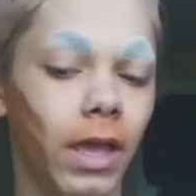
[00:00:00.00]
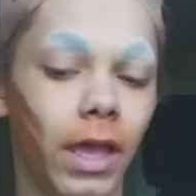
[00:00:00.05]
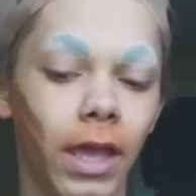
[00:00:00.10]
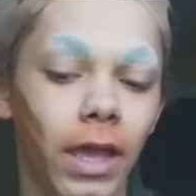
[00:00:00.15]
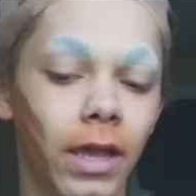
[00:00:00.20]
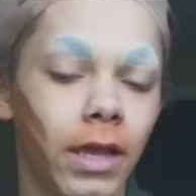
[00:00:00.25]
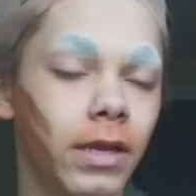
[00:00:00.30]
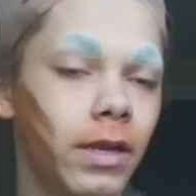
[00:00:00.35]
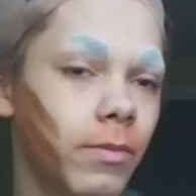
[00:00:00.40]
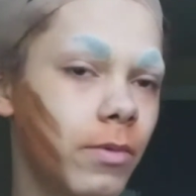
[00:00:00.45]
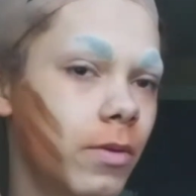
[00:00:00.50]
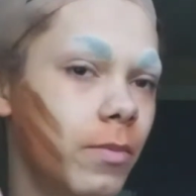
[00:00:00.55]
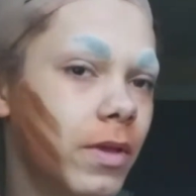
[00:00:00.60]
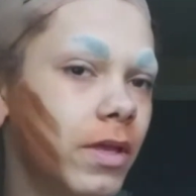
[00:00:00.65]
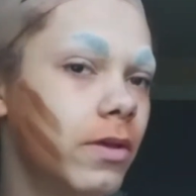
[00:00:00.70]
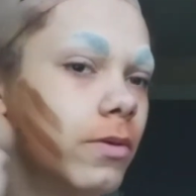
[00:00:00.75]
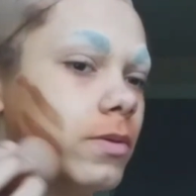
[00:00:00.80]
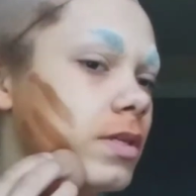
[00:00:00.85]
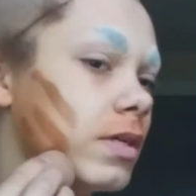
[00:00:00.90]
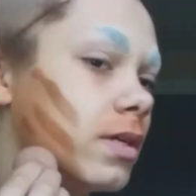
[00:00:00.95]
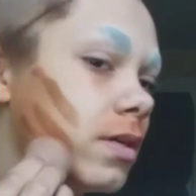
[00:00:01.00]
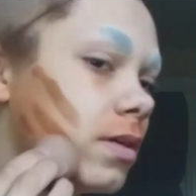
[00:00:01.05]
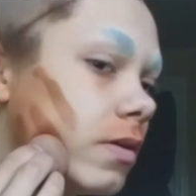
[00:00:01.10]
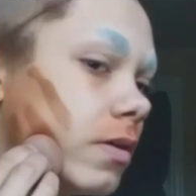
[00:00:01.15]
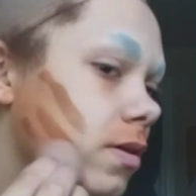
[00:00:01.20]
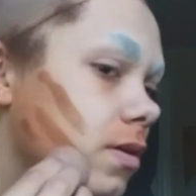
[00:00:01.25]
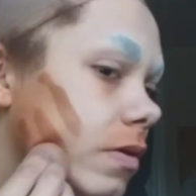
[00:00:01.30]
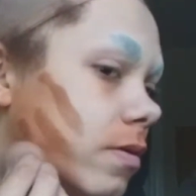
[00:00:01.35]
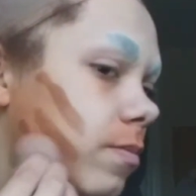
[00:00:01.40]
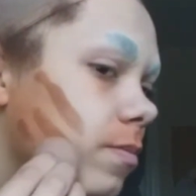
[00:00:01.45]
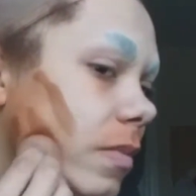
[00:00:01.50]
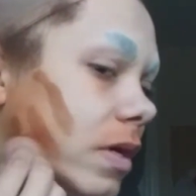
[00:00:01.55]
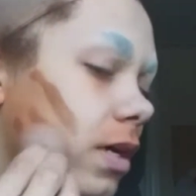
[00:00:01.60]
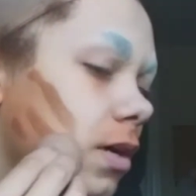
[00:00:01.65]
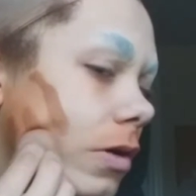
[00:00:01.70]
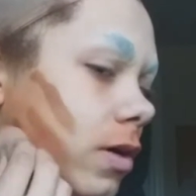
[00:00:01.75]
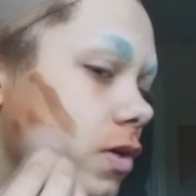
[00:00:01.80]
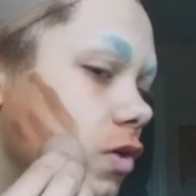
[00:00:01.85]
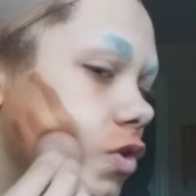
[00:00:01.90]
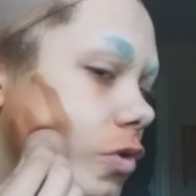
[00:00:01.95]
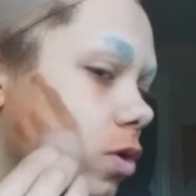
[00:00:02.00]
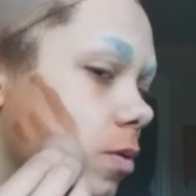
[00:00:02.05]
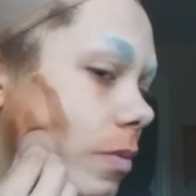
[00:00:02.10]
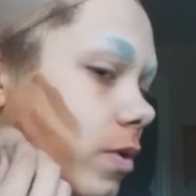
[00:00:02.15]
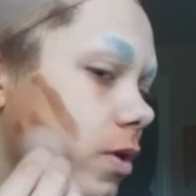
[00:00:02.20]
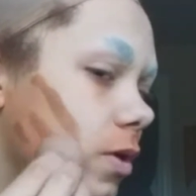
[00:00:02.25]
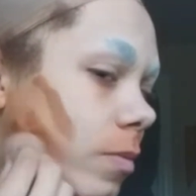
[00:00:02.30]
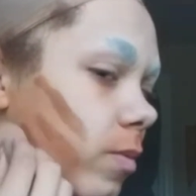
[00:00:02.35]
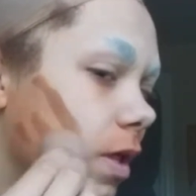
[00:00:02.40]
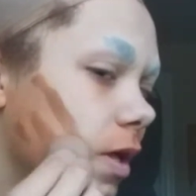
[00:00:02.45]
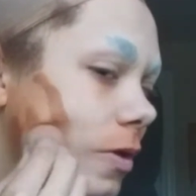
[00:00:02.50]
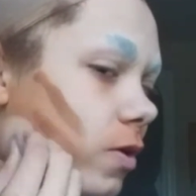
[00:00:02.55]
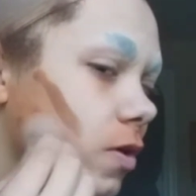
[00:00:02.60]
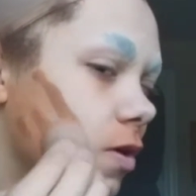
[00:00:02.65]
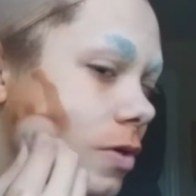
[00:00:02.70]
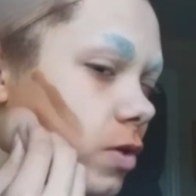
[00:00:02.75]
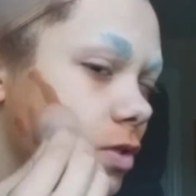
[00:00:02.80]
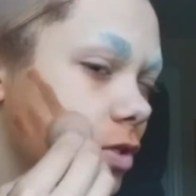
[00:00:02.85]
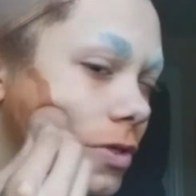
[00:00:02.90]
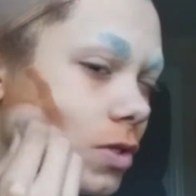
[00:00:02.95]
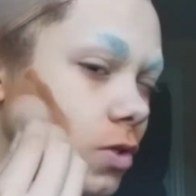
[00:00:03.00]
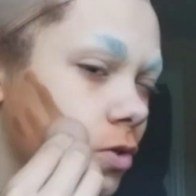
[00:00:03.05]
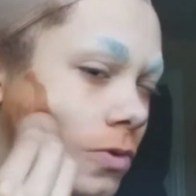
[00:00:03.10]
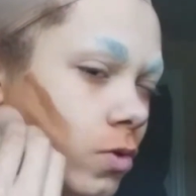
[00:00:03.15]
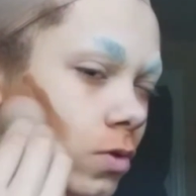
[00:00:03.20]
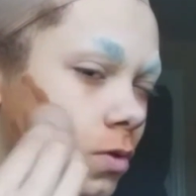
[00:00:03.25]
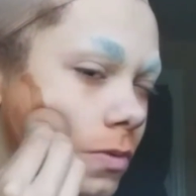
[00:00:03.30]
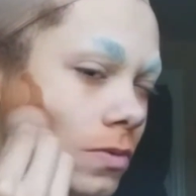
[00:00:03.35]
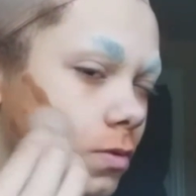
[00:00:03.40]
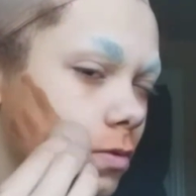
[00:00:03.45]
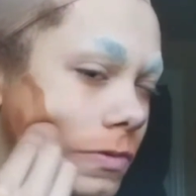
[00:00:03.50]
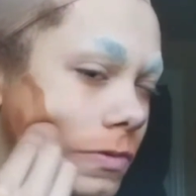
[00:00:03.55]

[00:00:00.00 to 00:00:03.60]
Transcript: and I'm going to be using my Contour Beauty Blender to